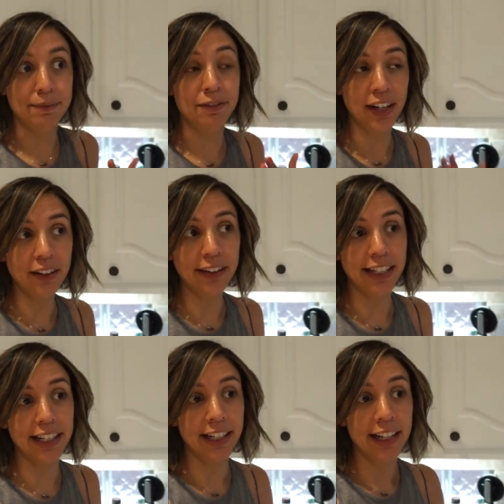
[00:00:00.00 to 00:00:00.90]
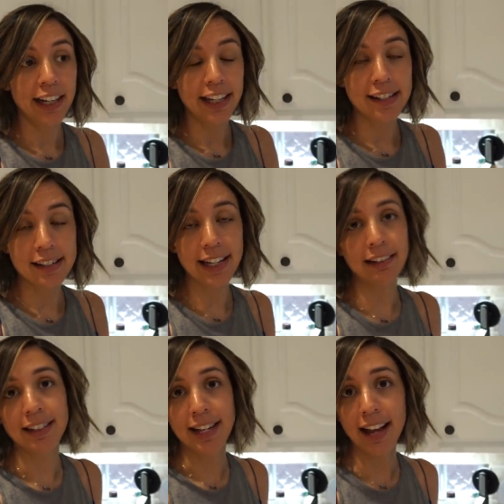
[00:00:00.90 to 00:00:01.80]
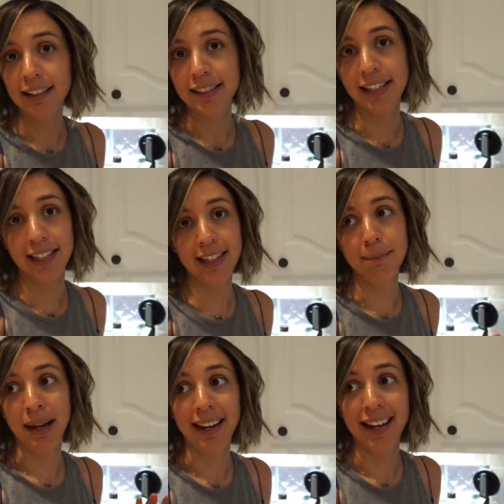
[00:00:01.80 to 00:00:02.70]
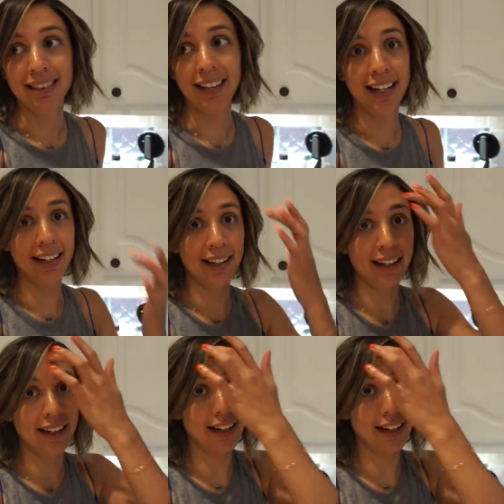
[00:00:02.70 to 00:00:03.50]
very insanely talented in my athletic